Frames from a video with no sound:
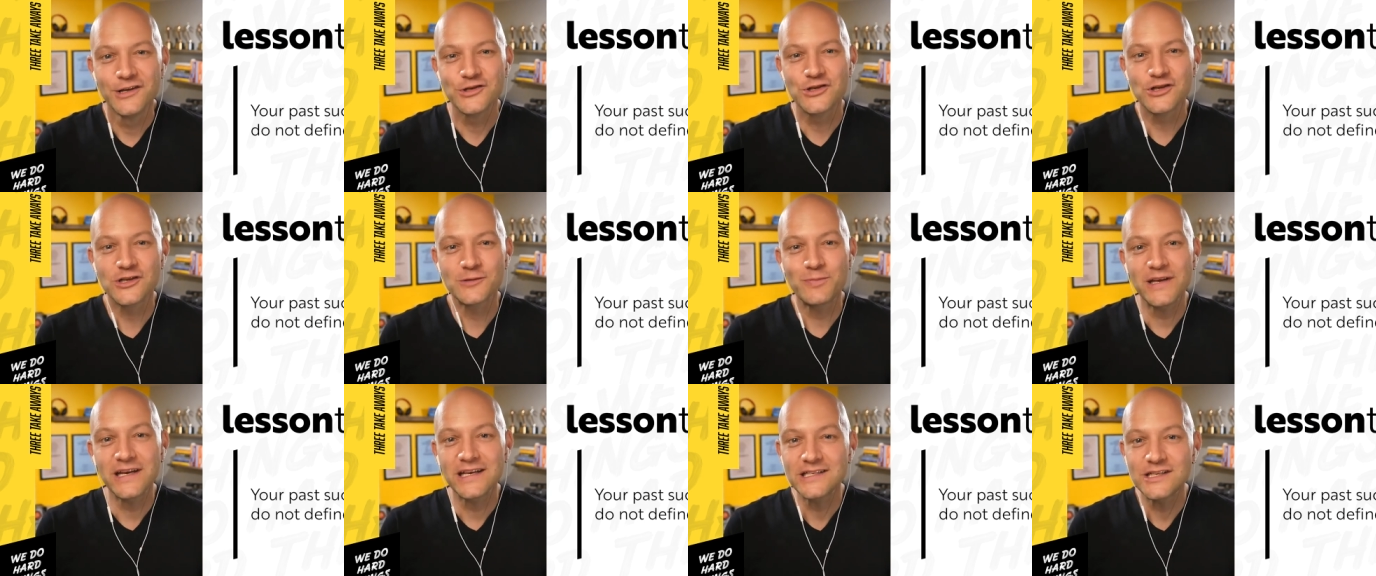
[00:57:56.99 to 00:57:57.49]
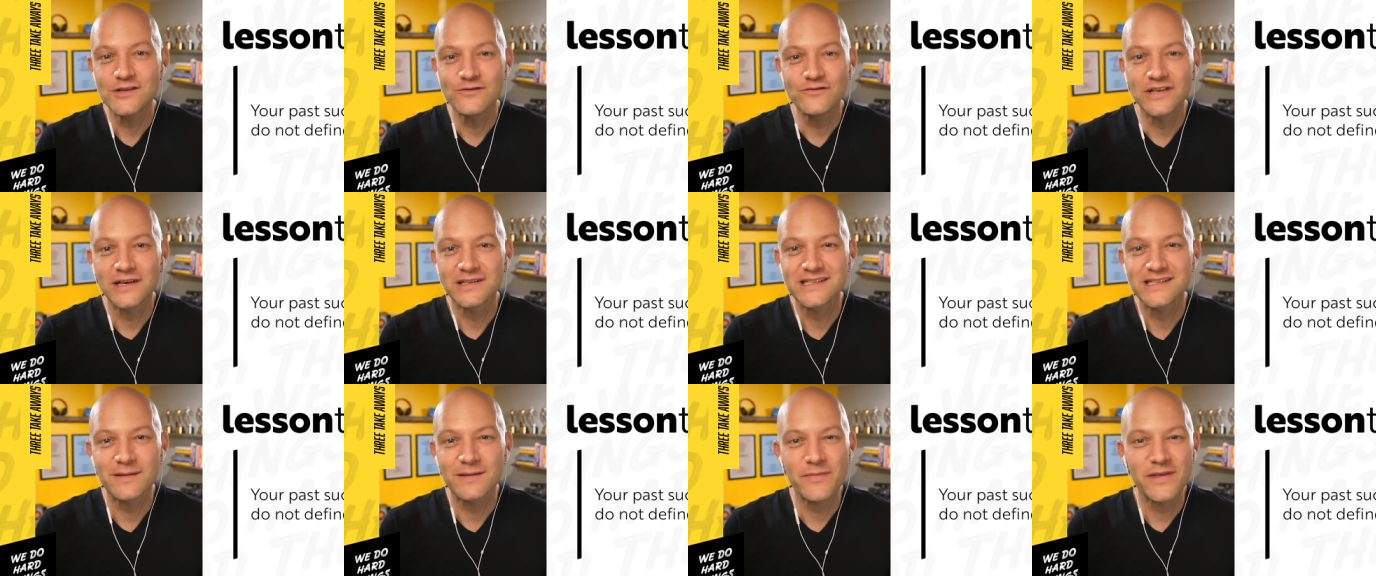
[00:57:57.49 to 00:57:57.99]
Just because
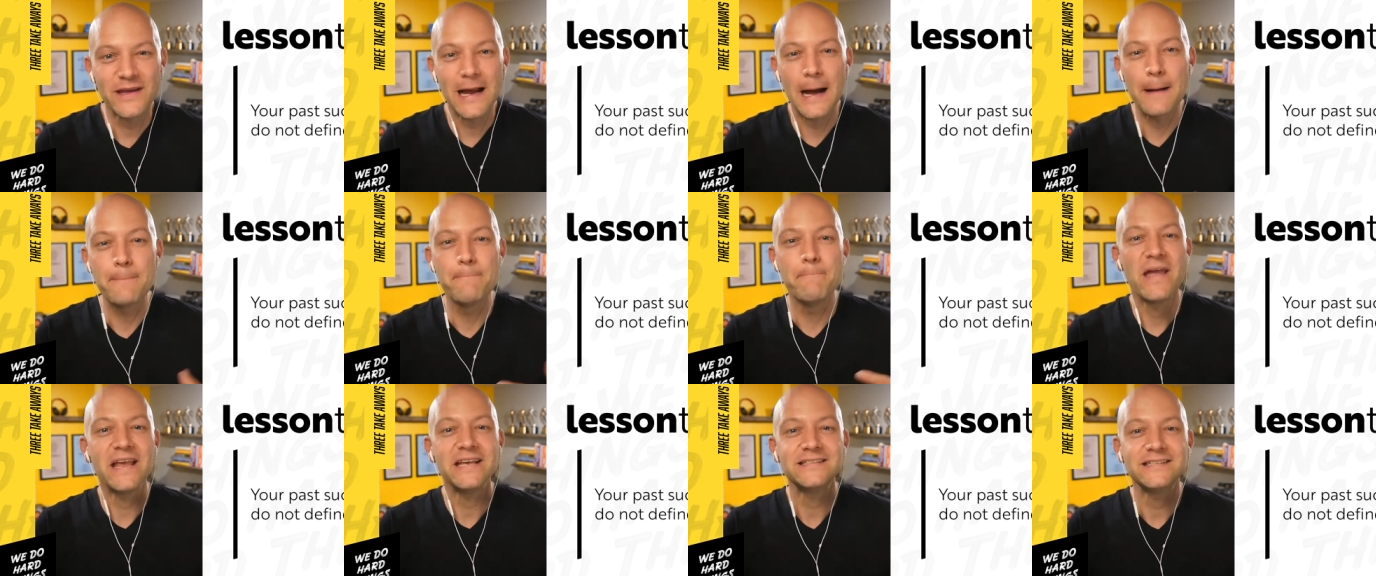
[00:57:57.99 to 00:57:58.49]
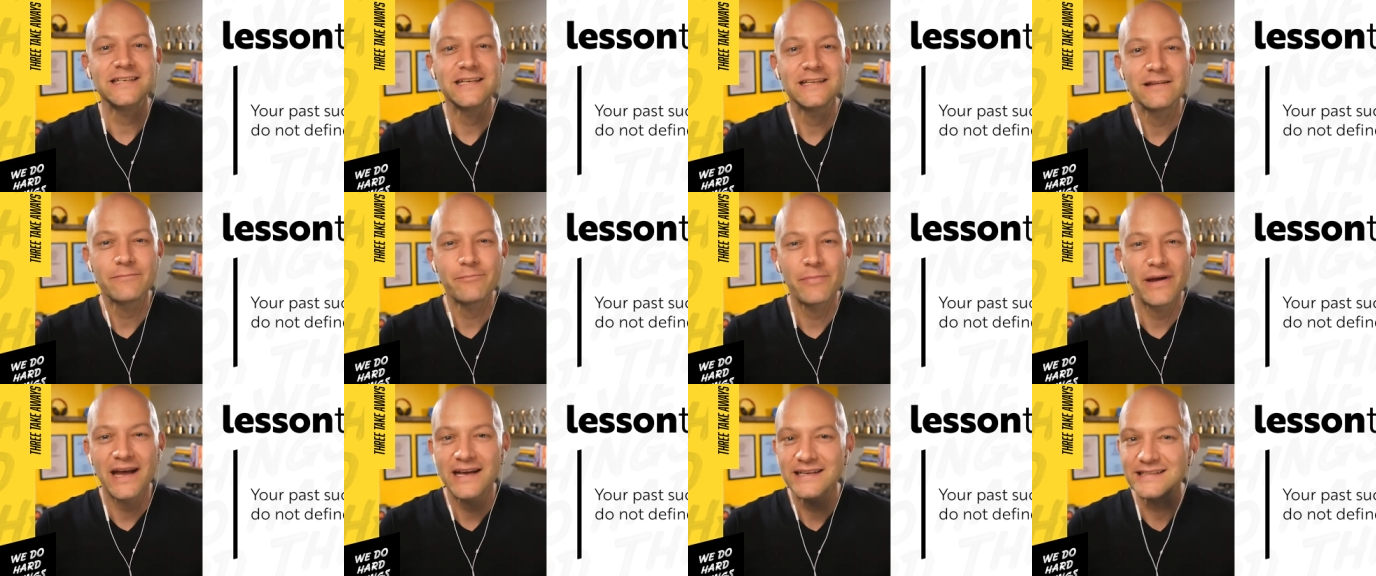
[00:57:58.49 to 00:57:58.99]
you've done something amazing in
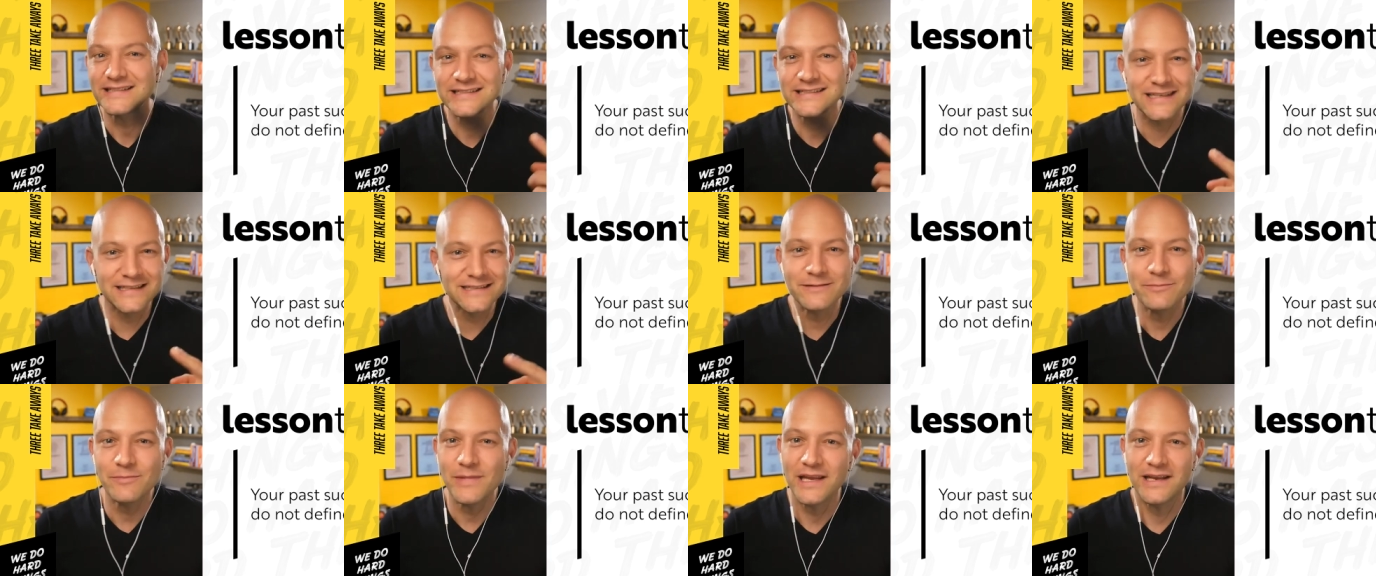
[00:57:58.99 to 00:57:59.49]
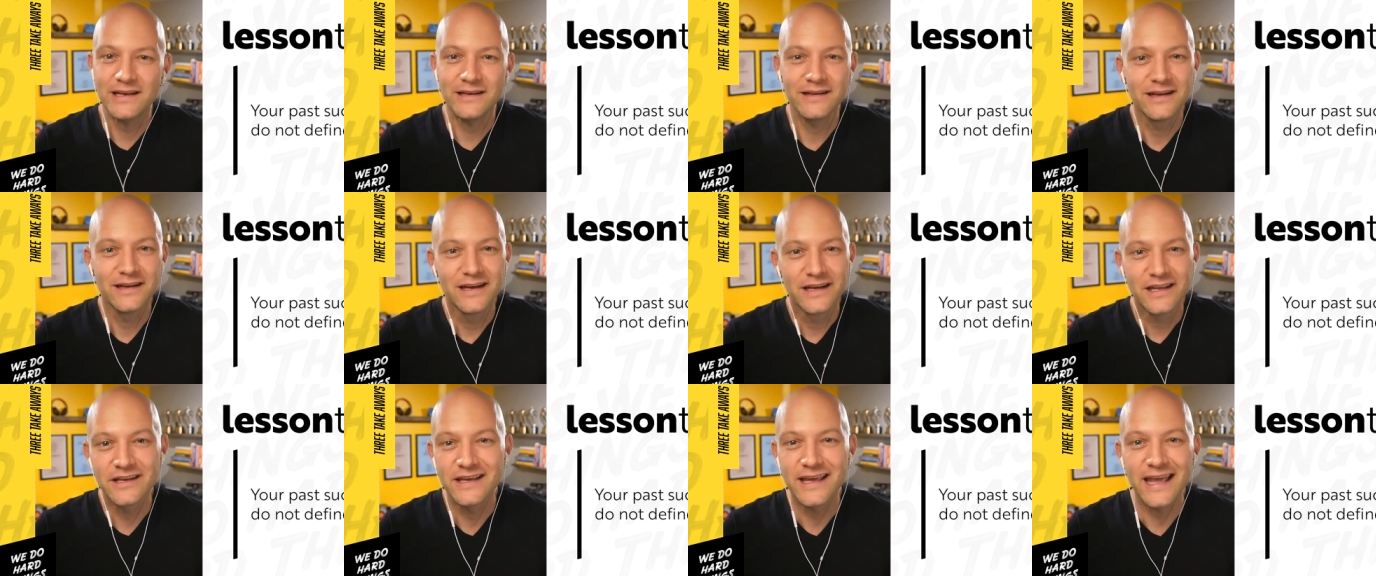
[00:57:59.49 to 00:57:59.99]
the past doesn't mean
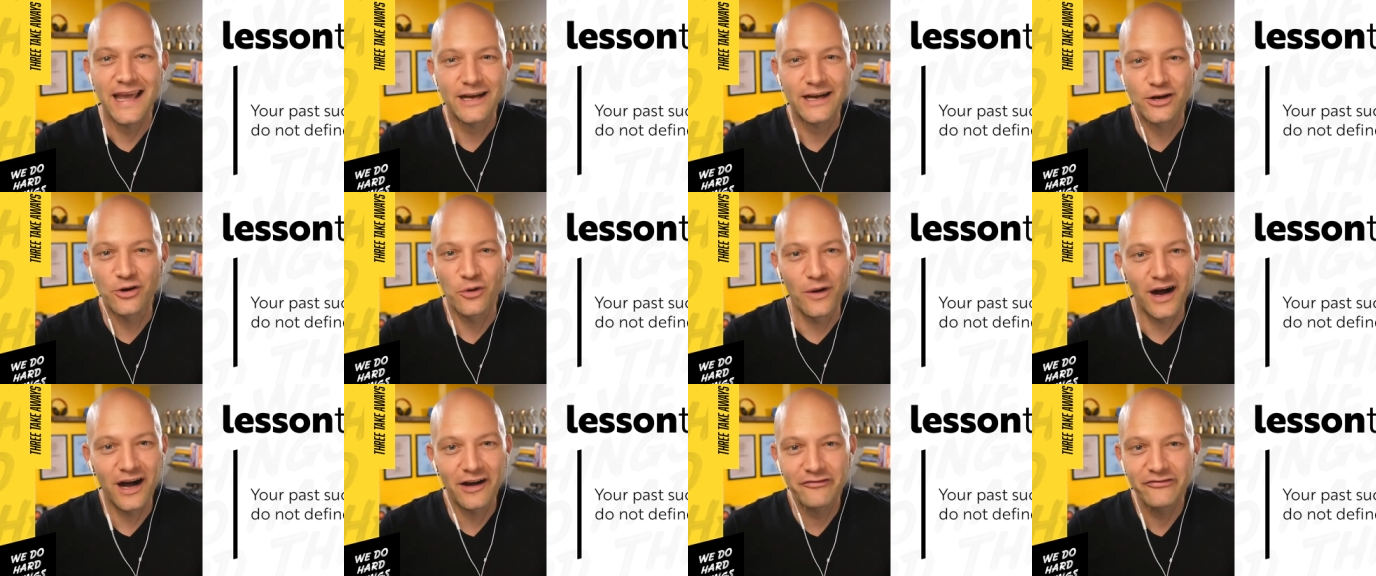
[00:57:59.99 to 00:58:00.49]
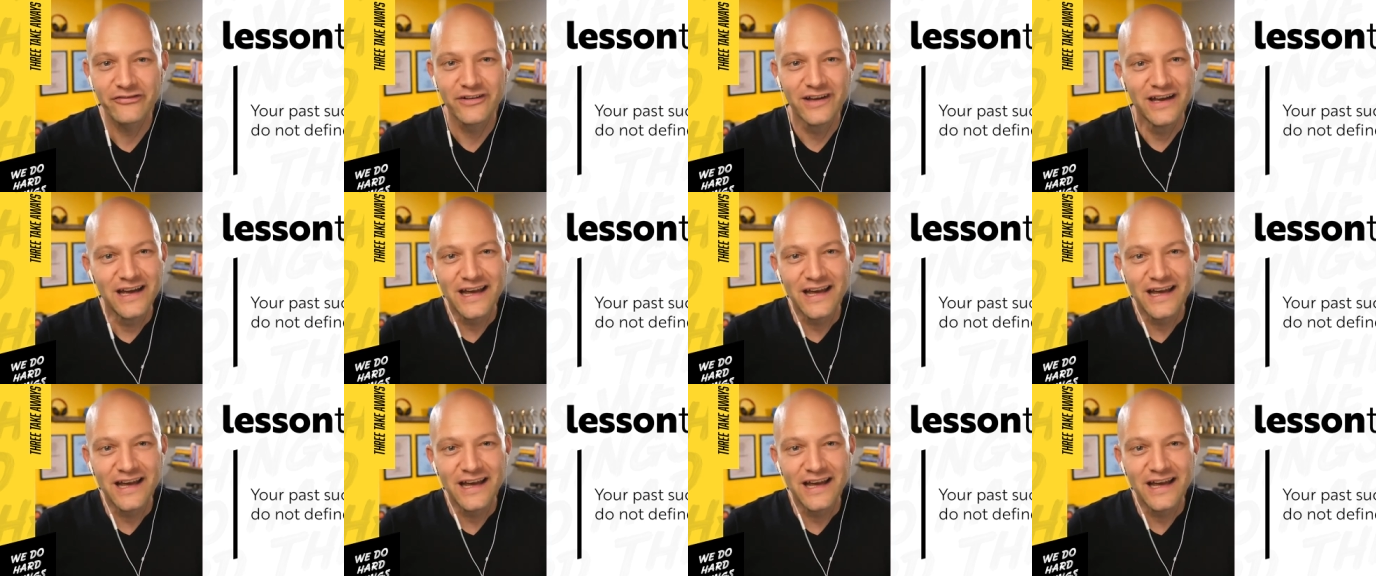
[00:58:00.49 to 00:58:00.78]
you can't go off